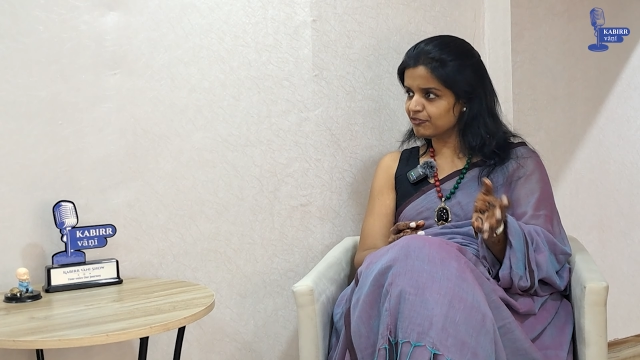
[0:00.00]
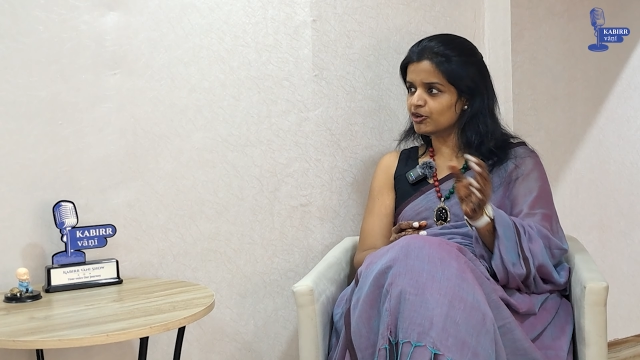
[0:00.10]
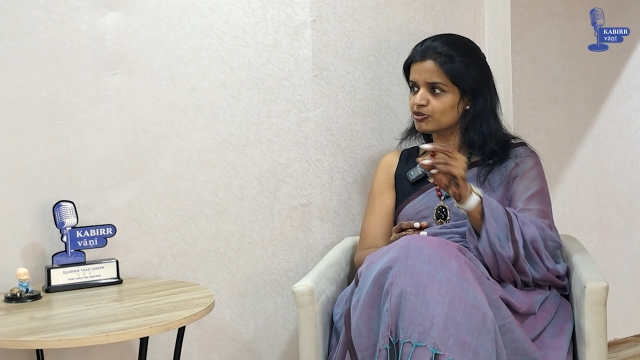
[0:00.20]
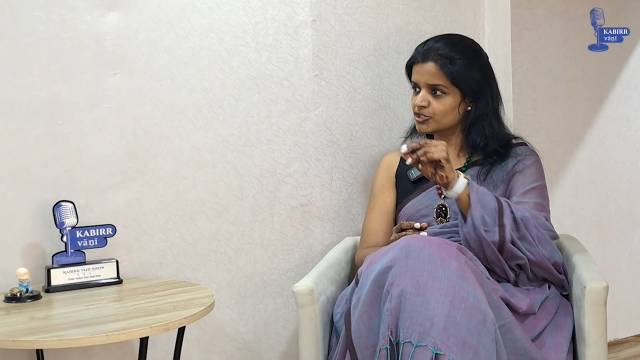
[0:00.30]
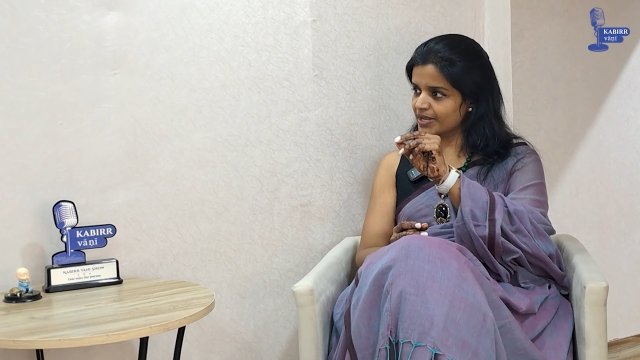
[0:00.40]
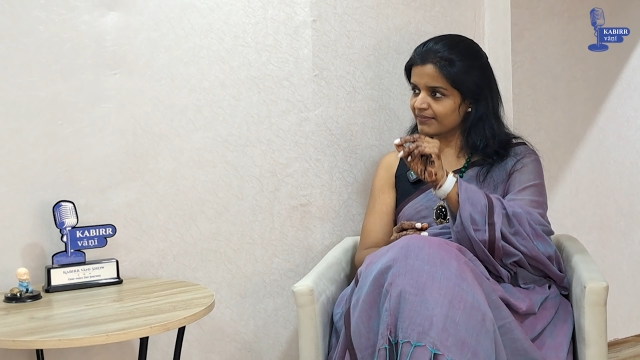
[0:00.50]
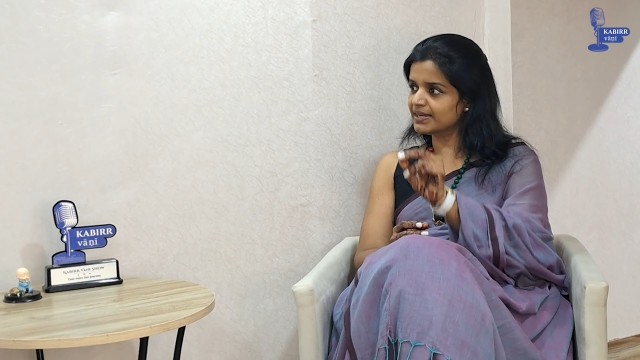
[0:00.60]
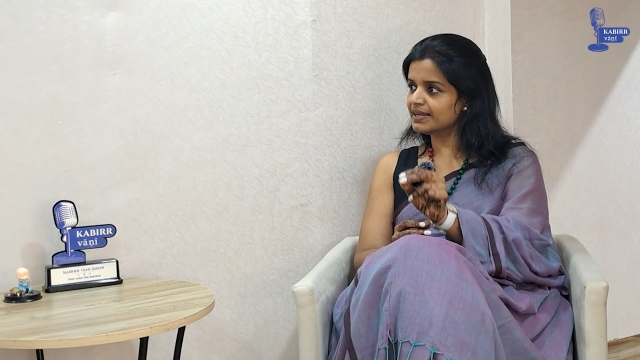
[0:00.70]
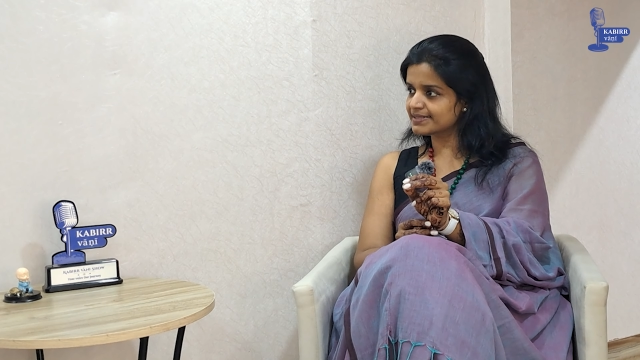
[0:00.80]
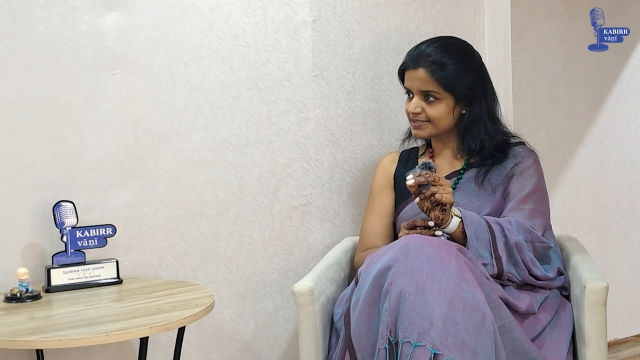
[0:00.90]
You should have that
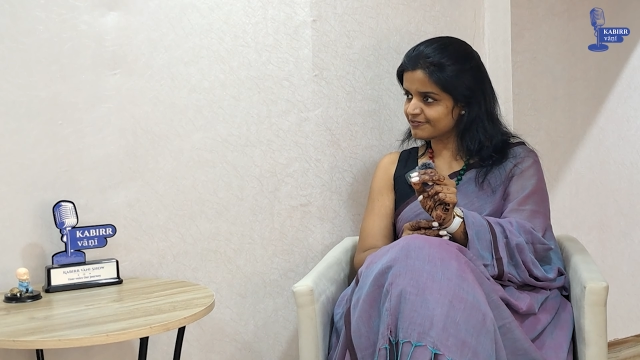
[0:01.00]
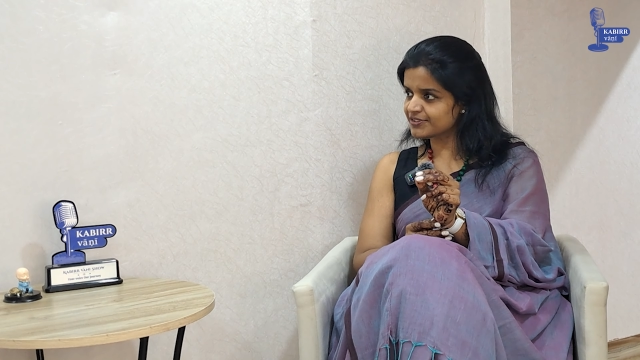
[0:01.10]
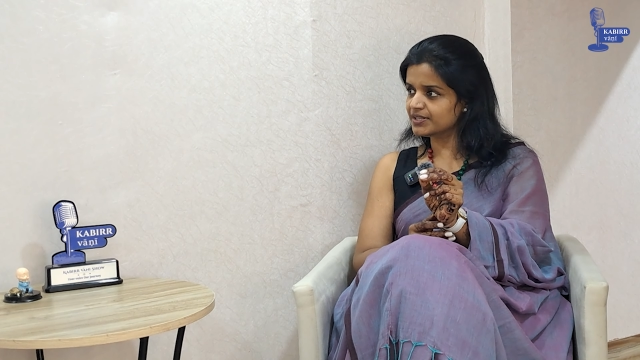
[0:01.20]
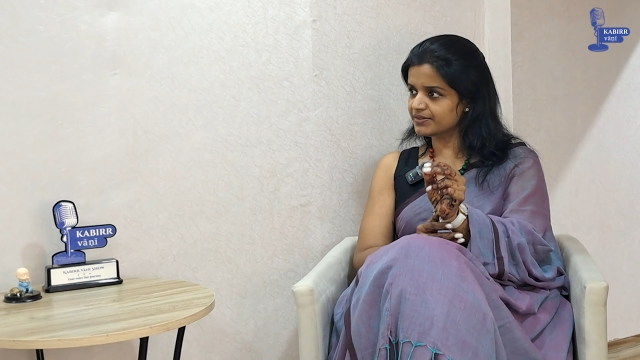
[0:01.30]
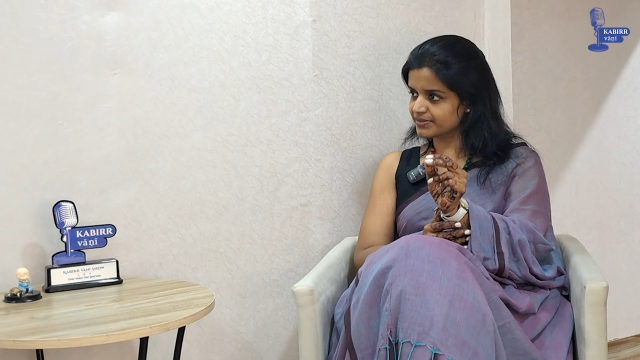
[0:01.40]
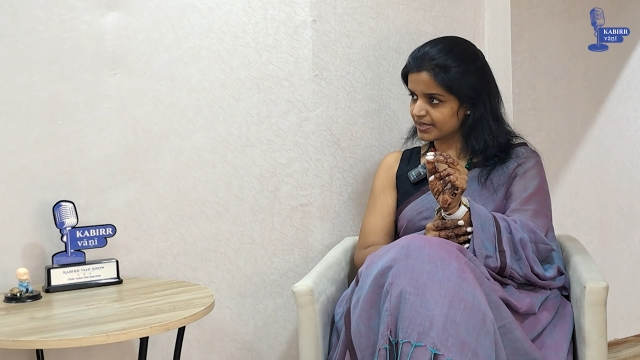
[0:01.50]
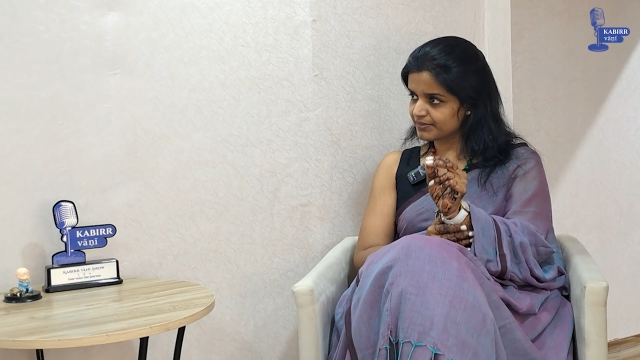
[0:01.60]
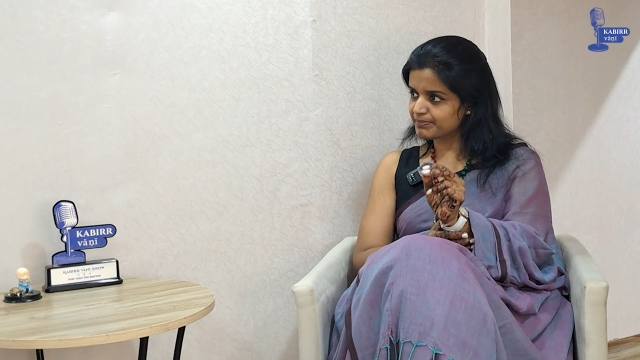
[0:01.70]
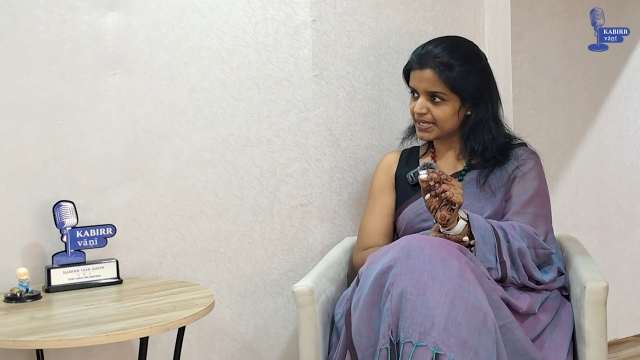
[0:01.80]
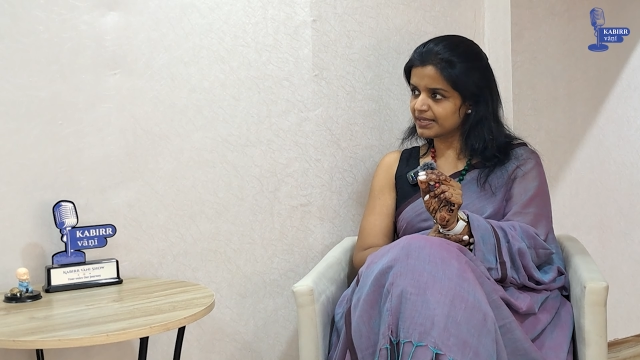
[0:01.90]
little fear.
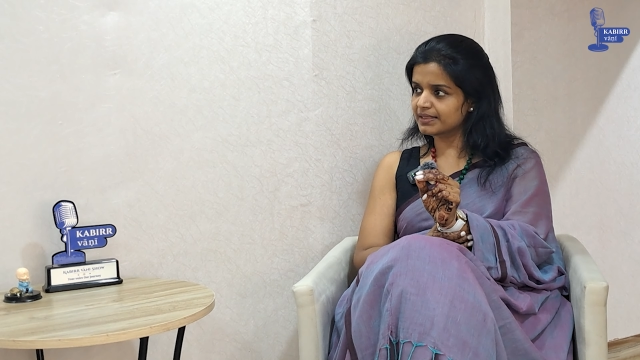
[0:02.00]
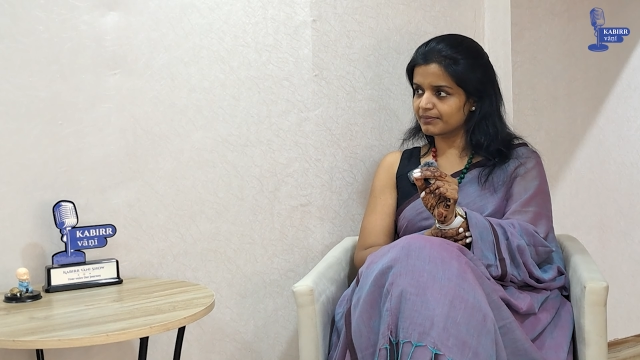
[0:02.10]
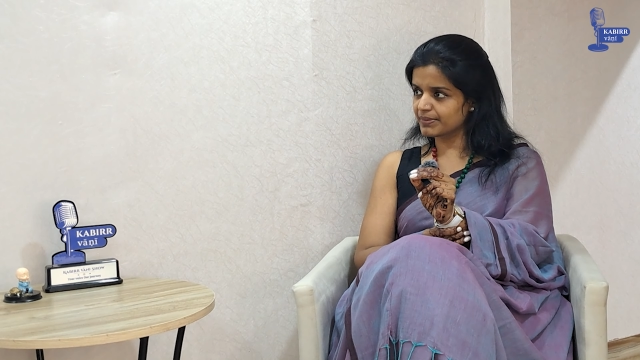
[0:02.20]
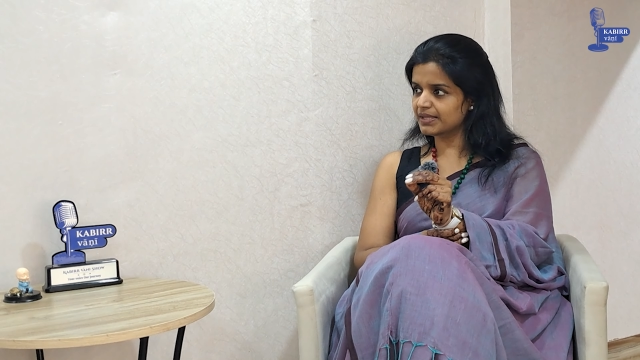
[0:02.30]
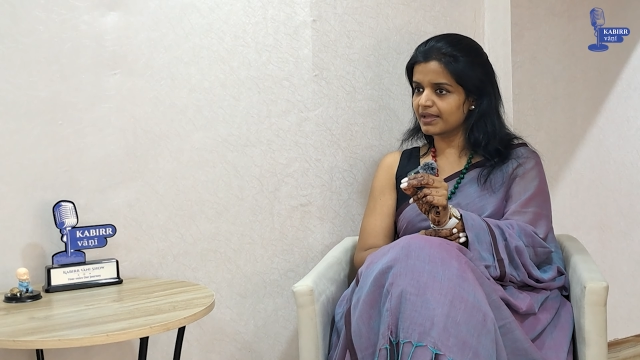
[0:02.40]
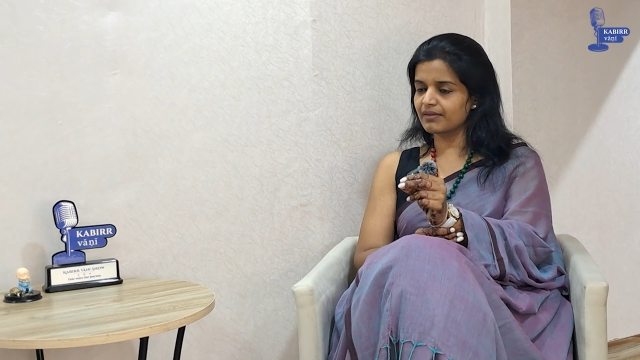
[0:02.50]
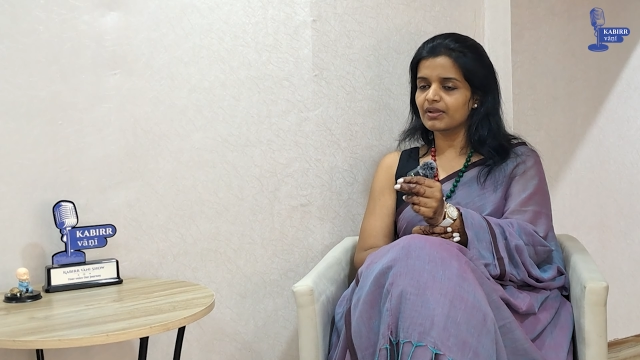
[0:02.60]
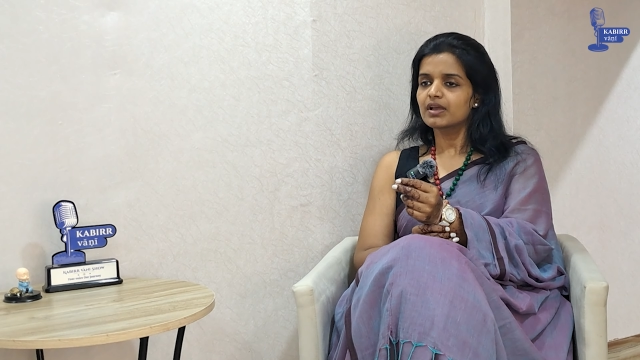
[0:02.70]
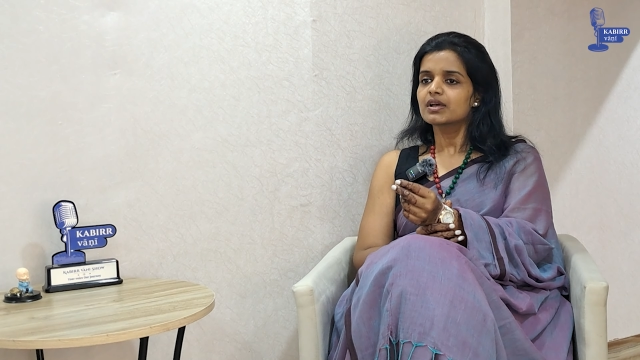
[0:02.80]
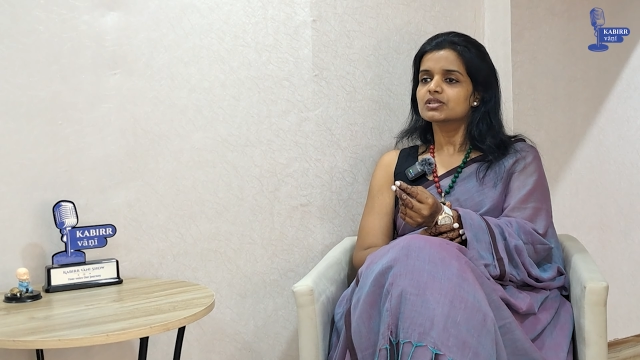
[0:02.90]
Be there.
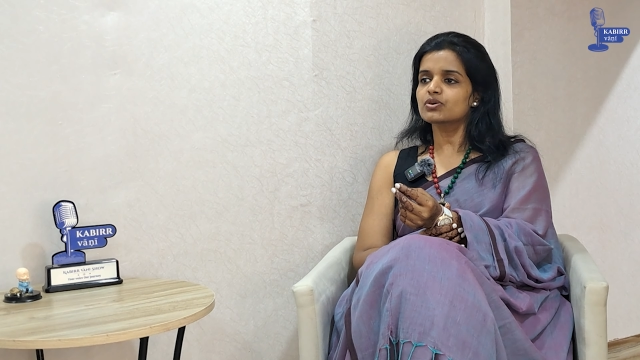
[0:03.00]
So